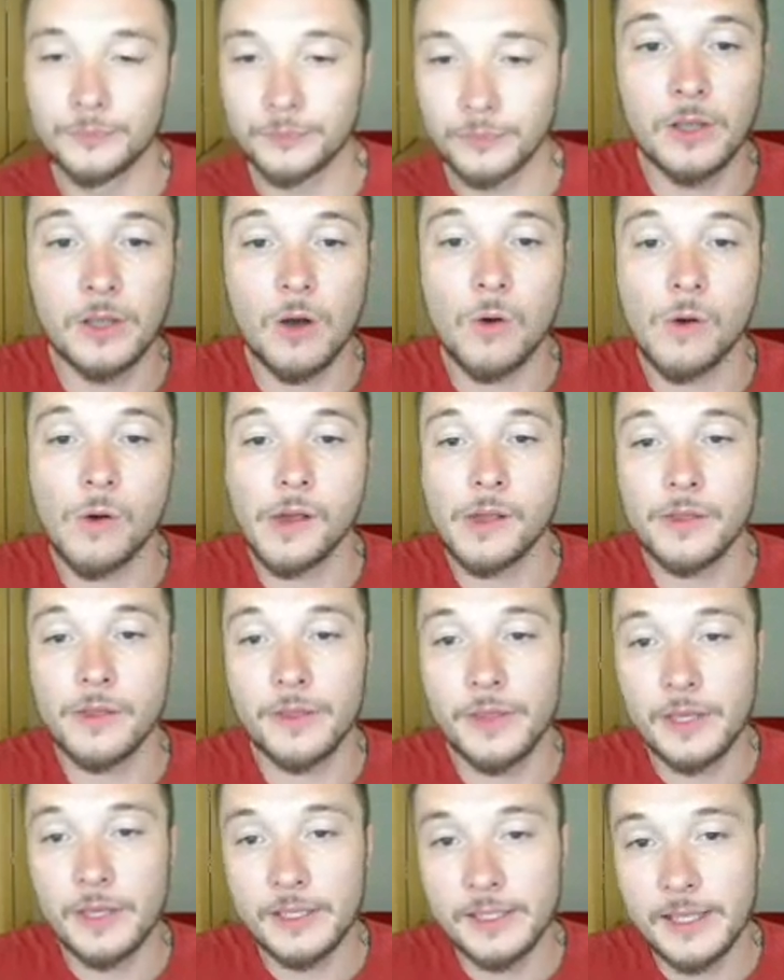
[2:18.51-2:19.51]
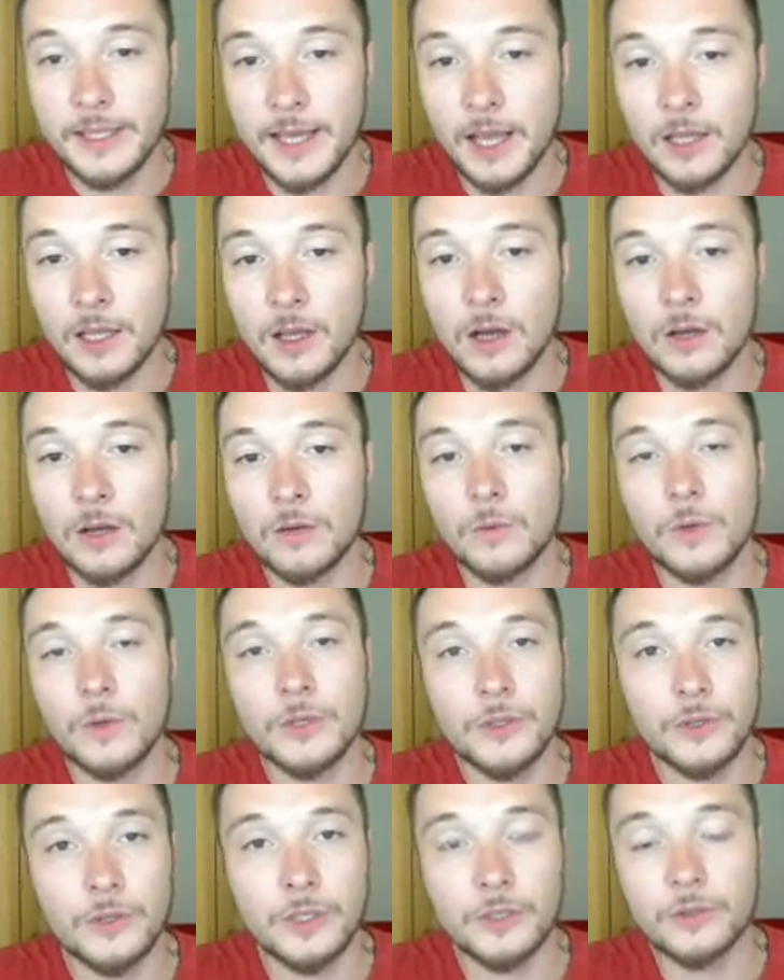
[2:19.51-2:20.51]
So in this dialog,
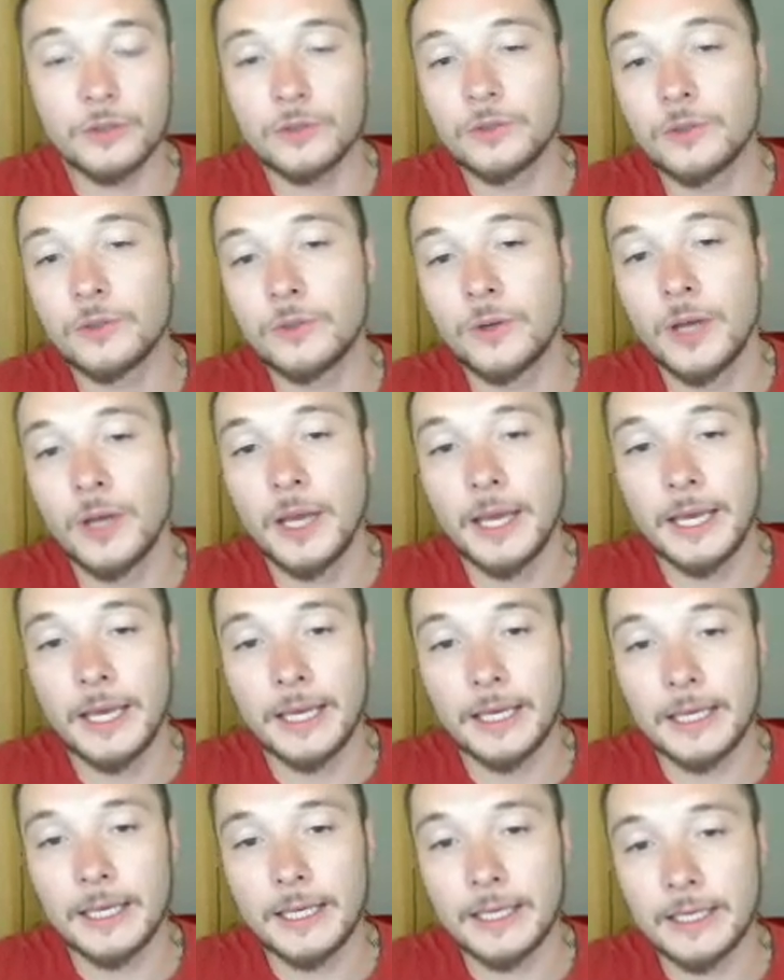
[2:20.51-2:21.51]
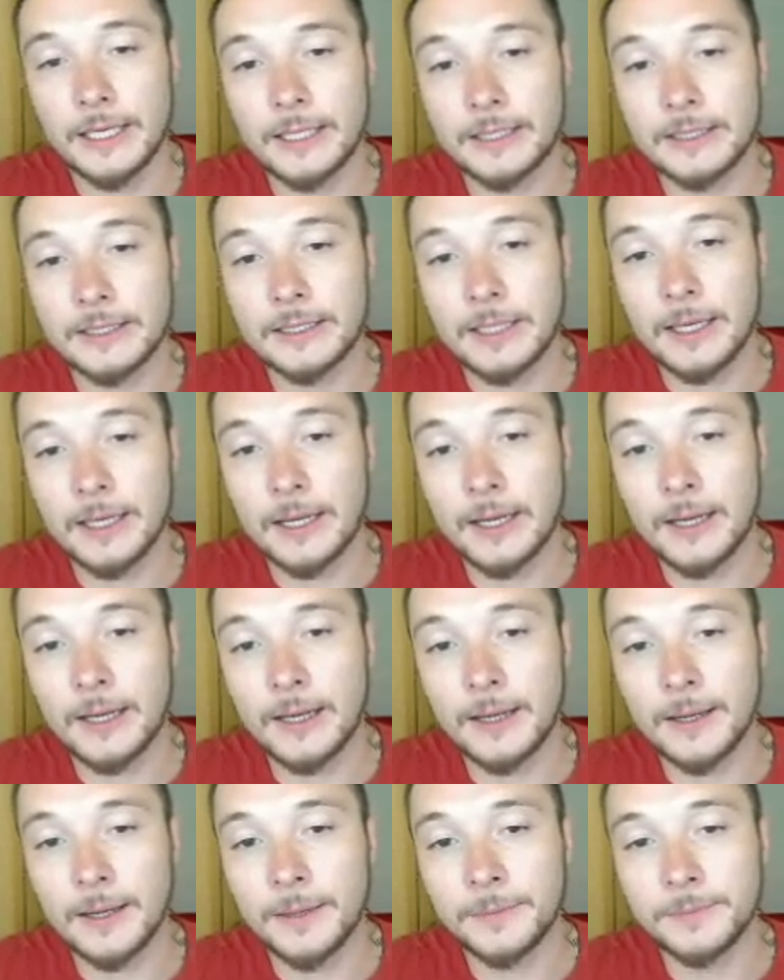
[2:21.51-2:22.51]
what you need to do is
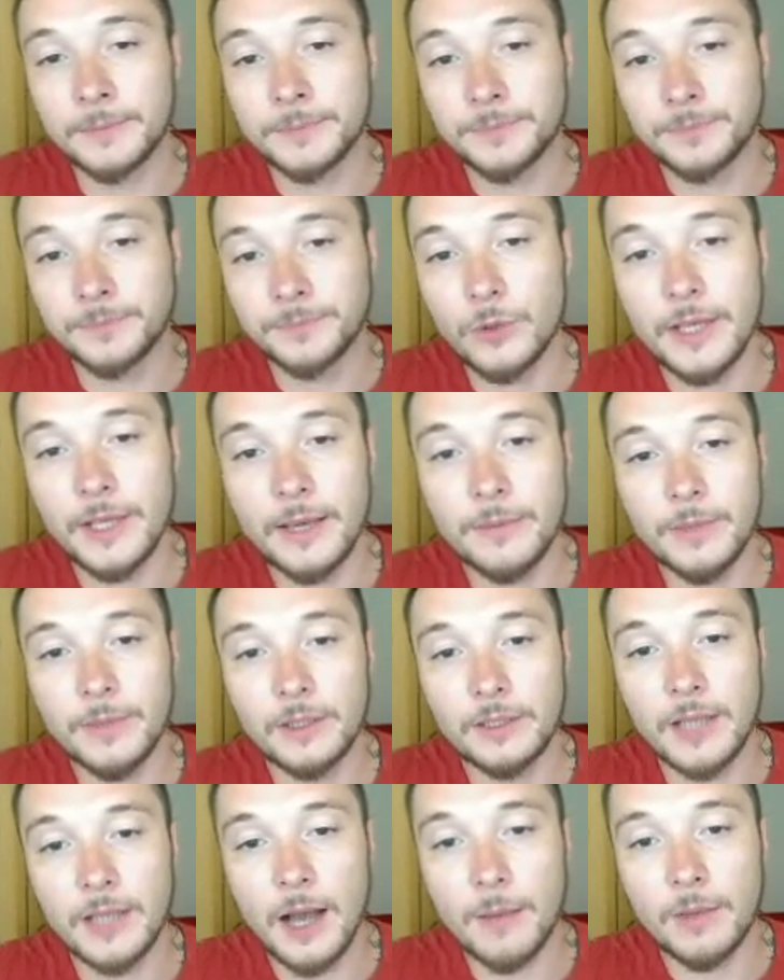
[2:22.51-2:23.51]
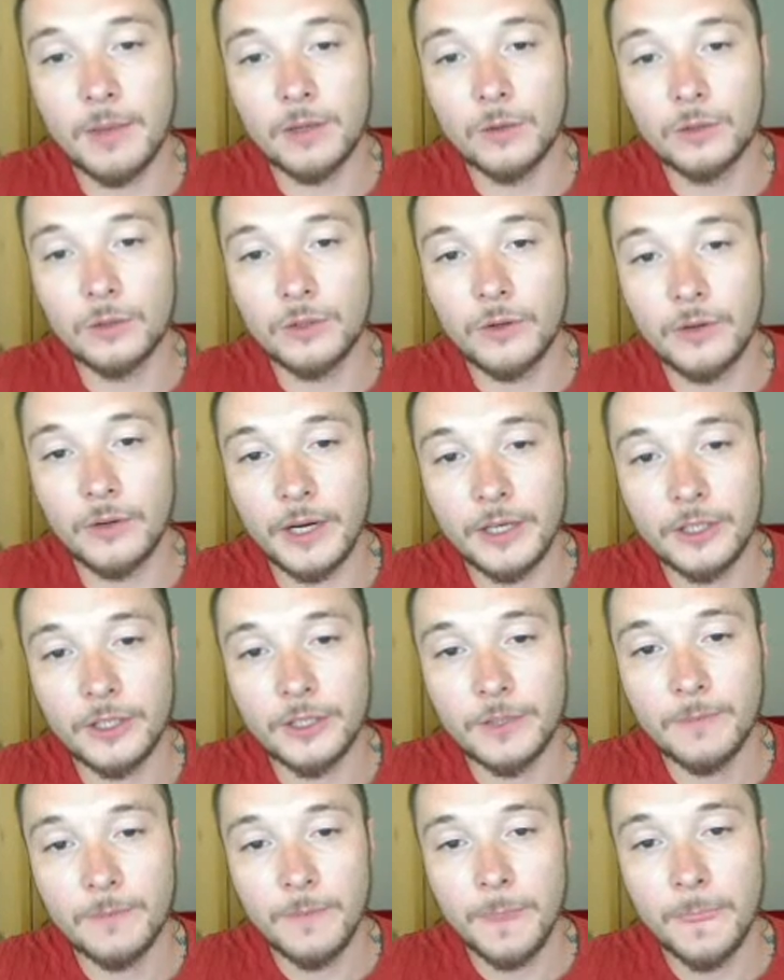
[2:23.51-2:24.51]
uh, to enable gamma LUT
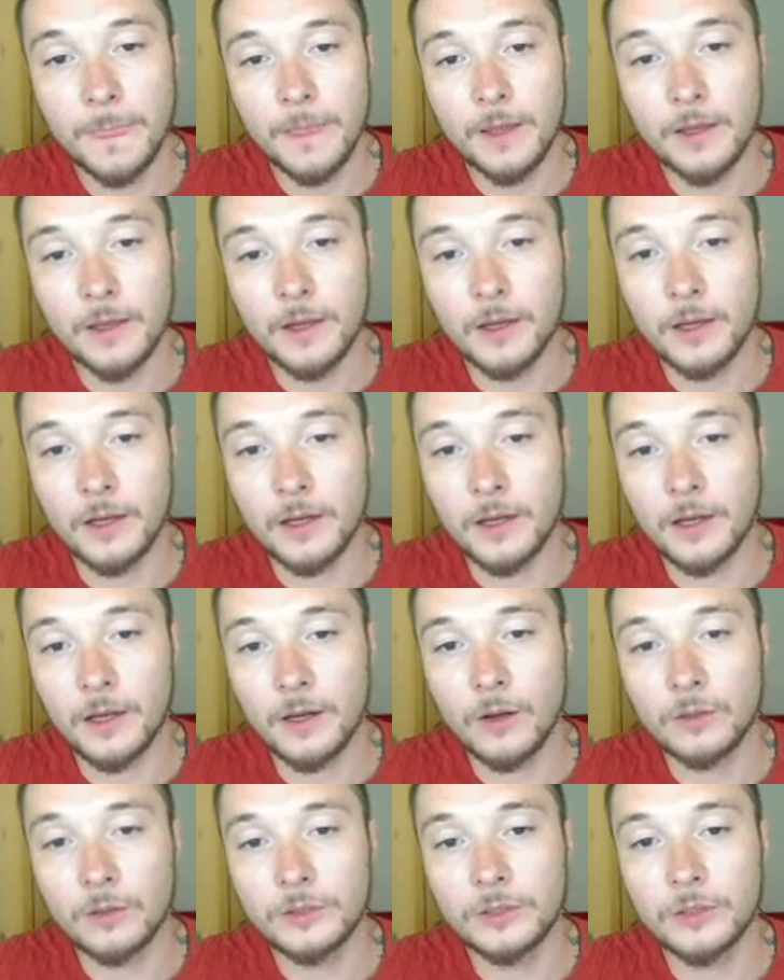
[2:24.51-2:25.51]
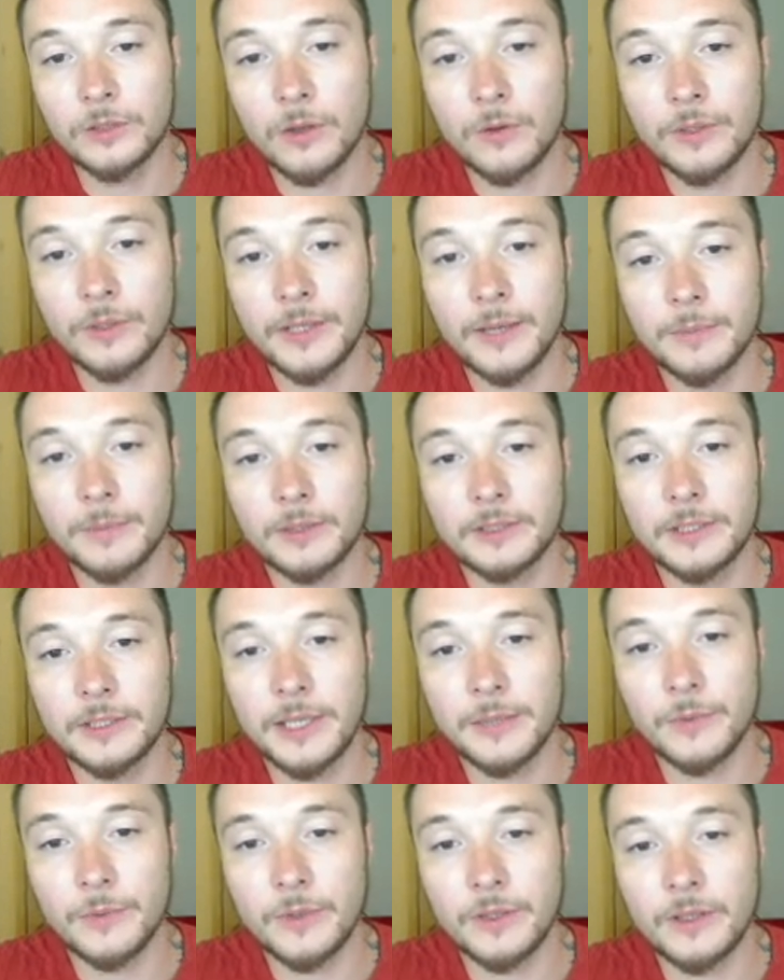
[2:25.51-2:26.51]
correction, uh, also enable
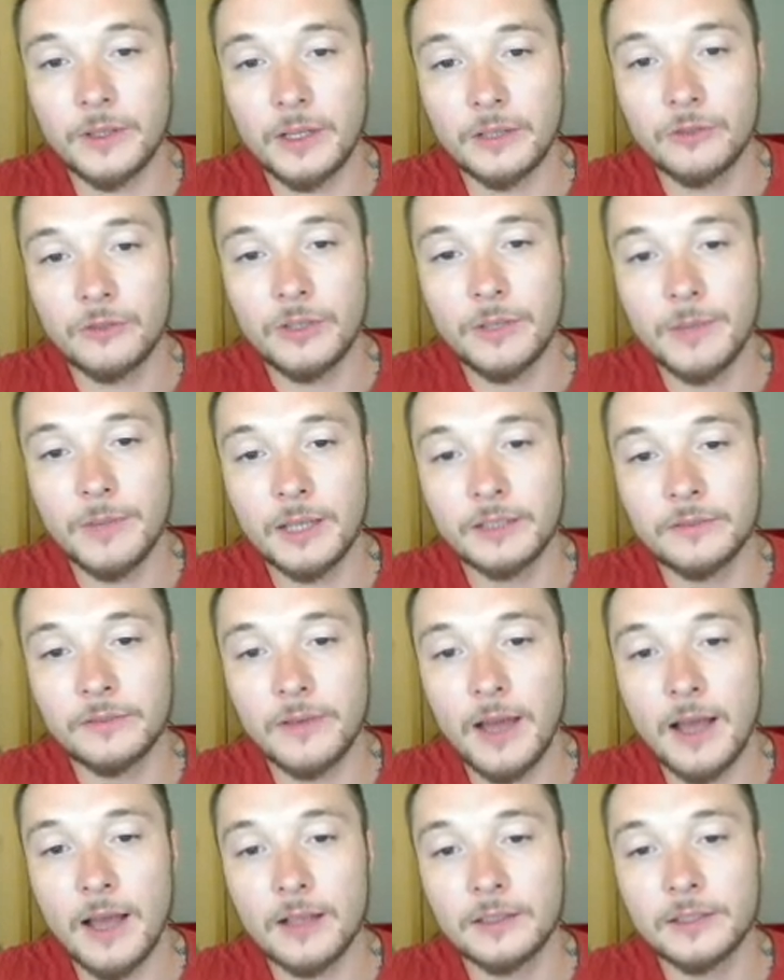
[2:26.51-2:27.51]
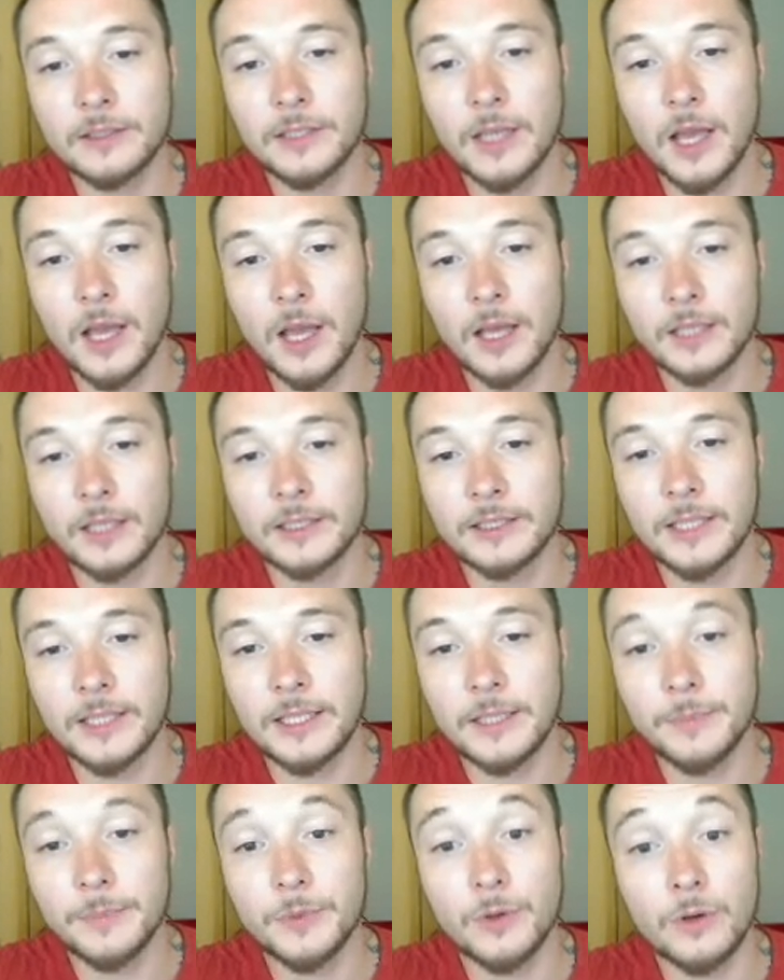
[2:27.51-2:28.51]
state with 3D uh, Max files,
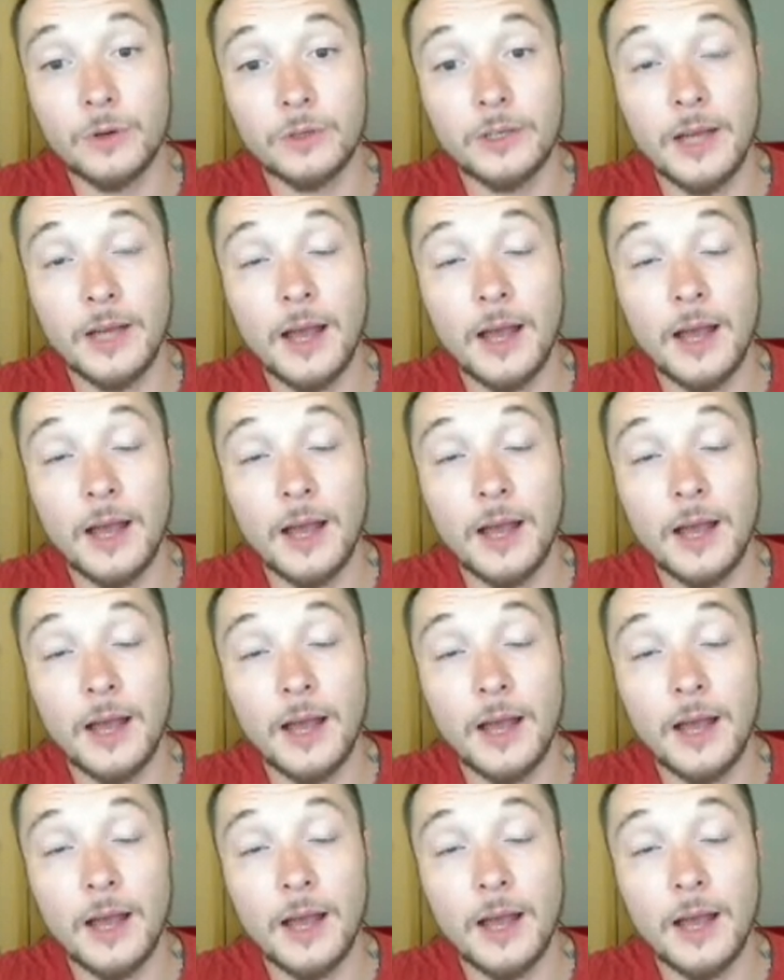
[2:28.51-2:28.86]
set up your